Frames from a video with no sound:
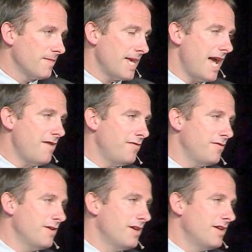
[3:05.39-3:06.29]
They
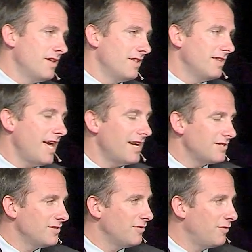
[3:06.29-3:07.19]
have the
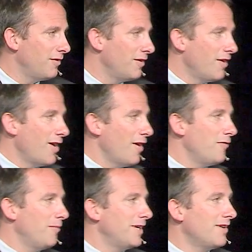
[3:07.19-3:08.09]
attitude of,
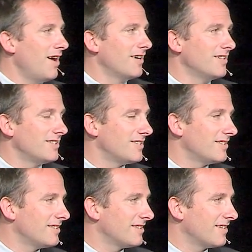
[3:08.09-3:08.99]
of my
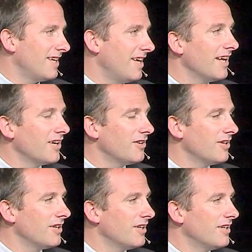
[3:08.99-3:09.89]
daughters Can I go
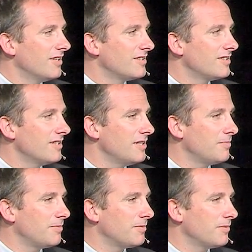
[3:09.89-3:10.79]
to
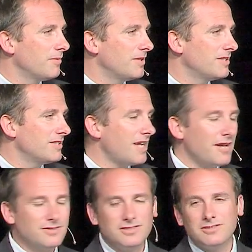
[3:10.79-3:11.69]
sleep? What does this
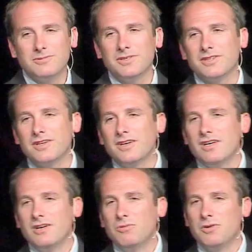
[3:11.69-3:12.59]
have to do with,
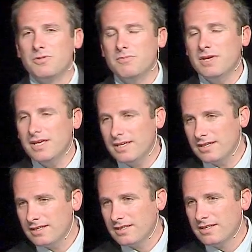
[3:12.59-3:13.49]
with
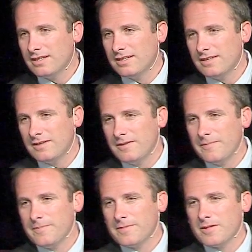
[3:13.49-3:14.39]
me?
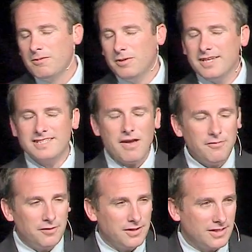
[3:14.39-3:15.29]
What has
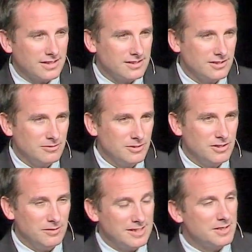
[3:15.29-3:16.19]
everything to do
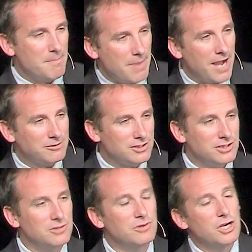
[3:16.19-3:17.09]
with you? It's
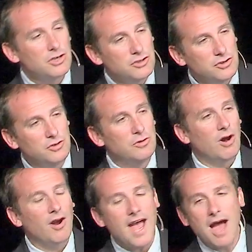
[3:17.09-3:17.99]
about you. You
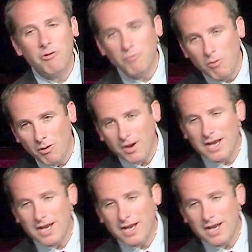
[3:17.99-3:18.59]
are at war.